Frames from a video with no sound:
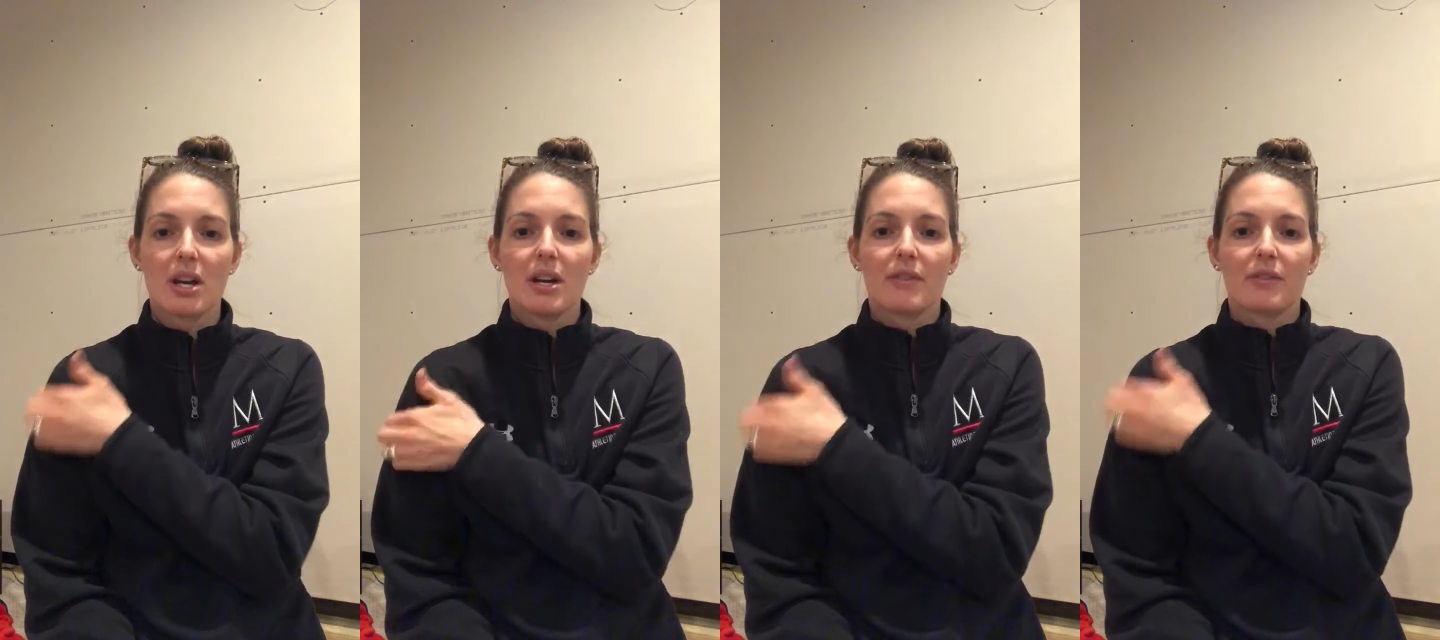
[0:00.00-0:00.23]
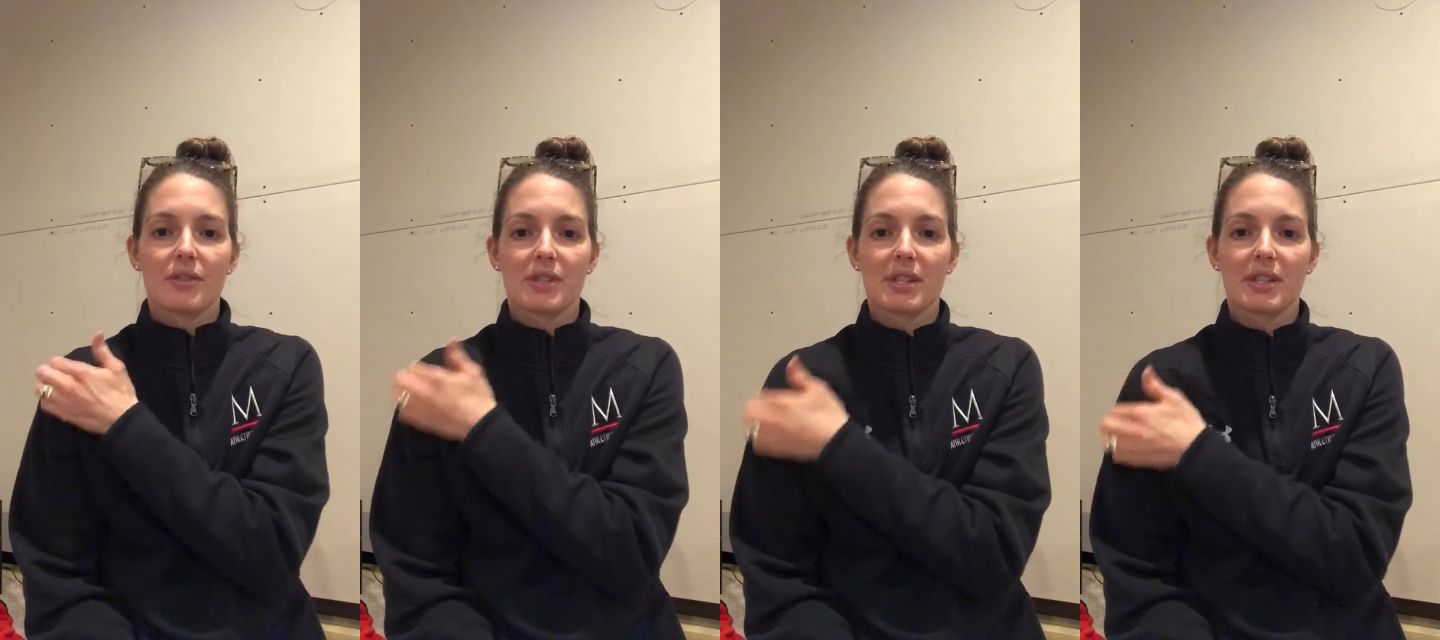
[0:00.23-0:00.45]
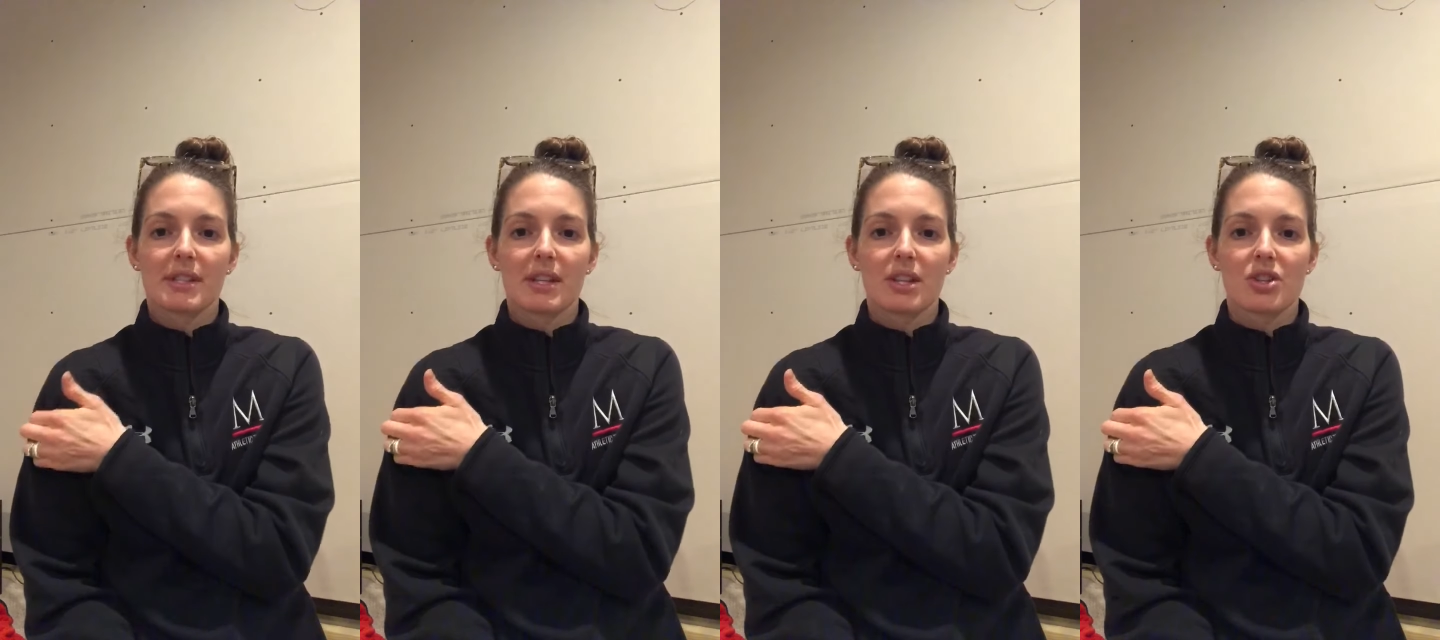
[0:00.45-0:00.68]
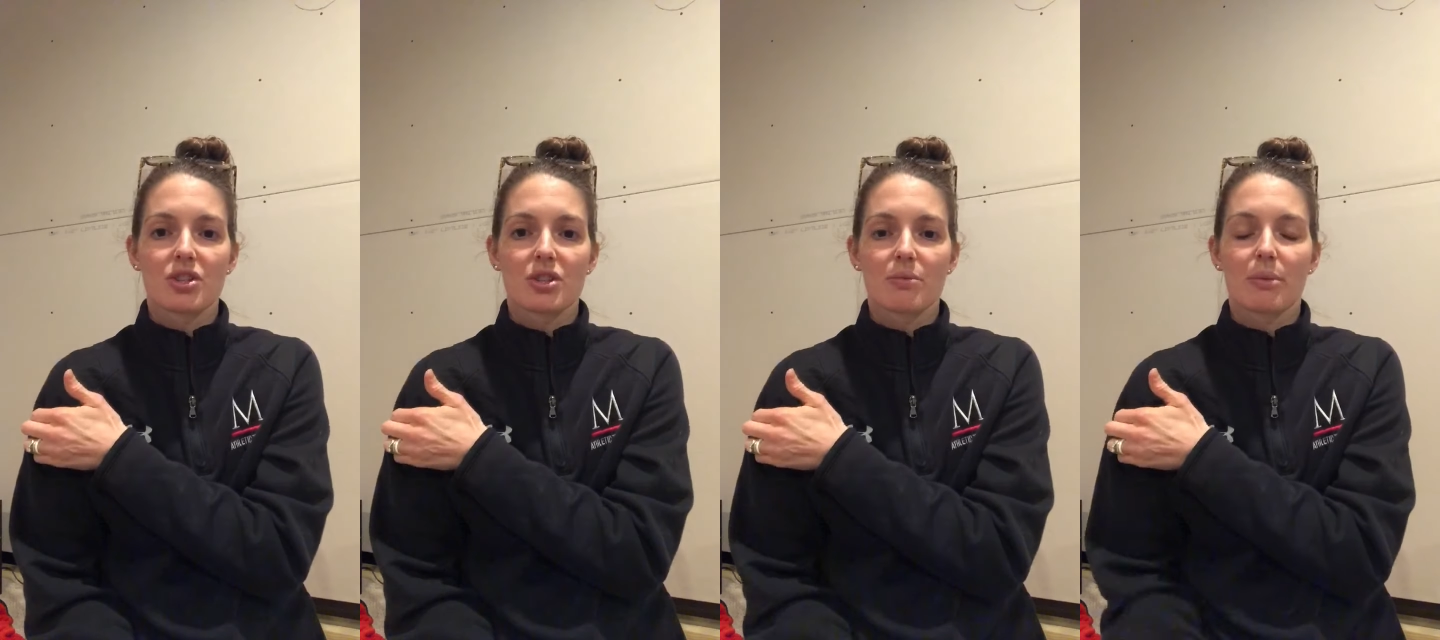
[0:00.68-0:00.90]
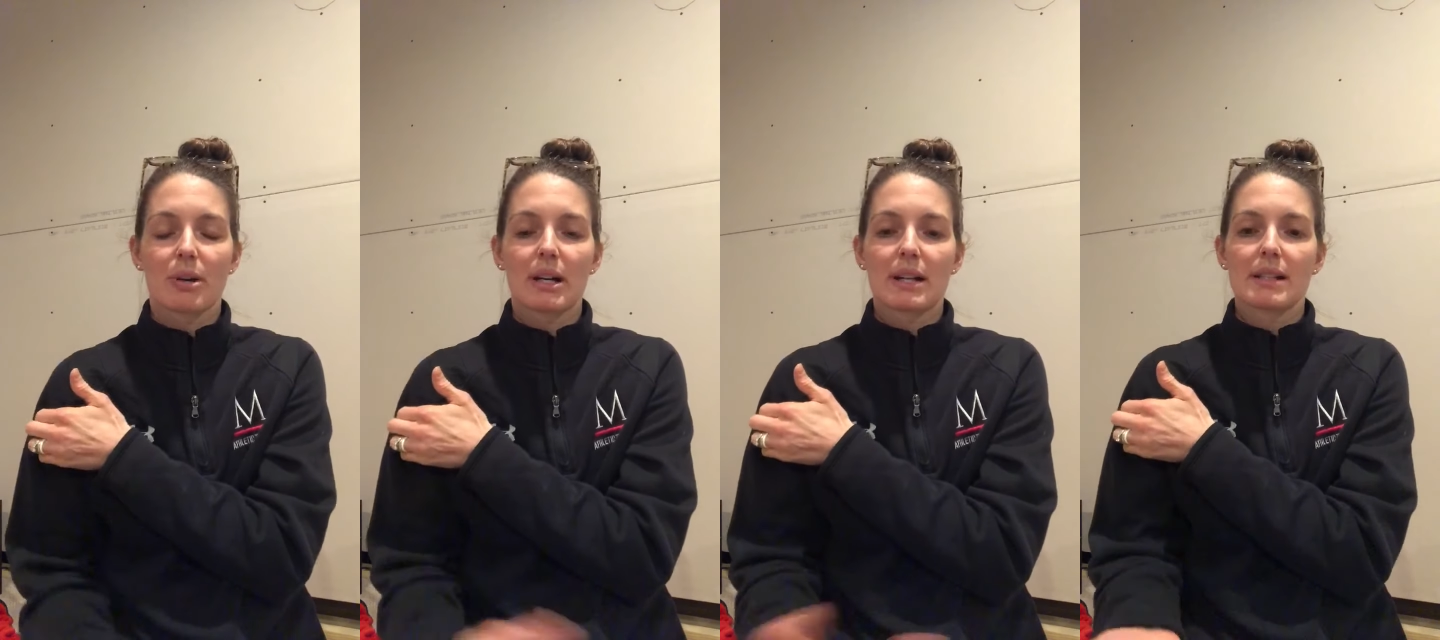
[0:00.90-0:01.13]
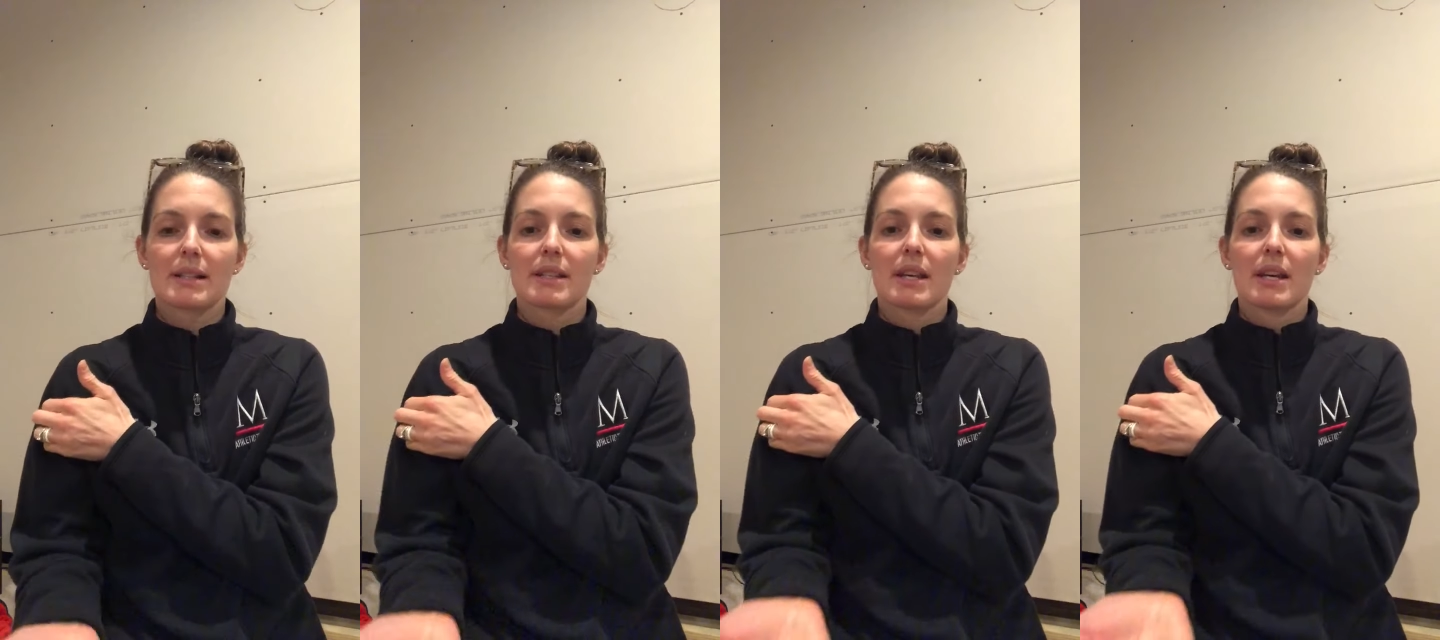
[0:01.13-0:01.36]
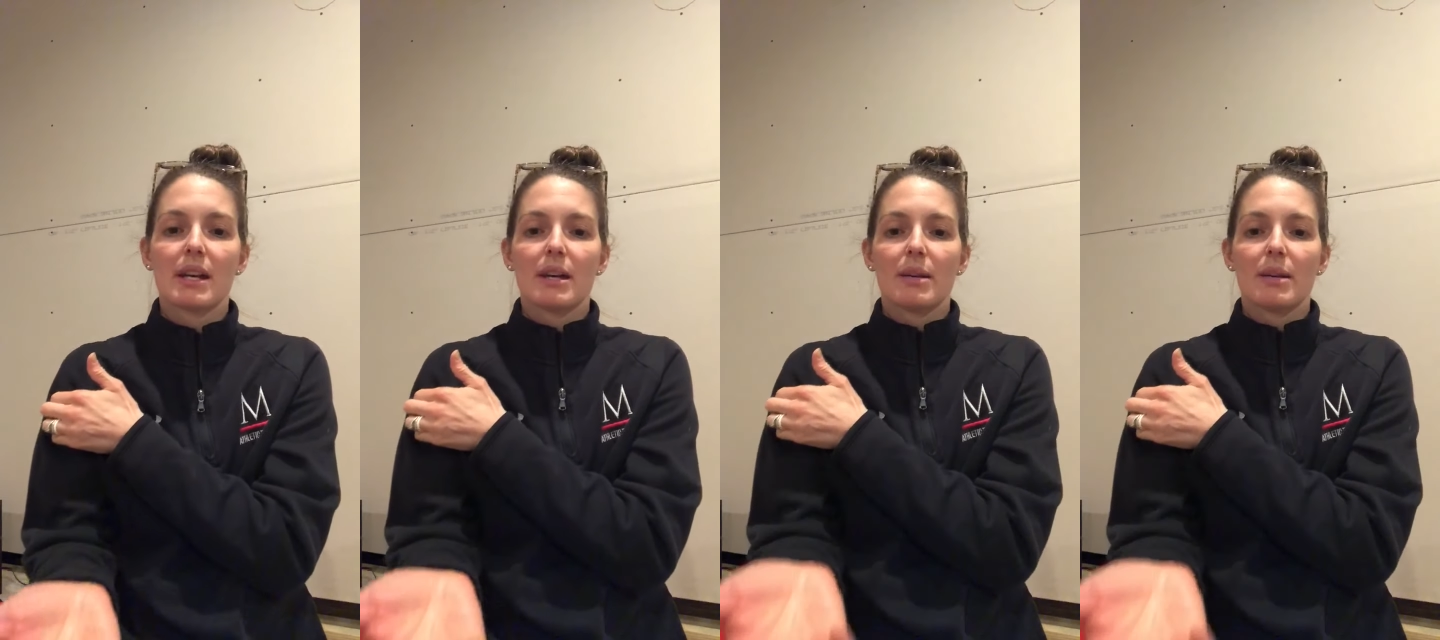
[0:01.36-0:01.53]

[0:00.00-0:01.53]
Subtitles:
for sensation wise.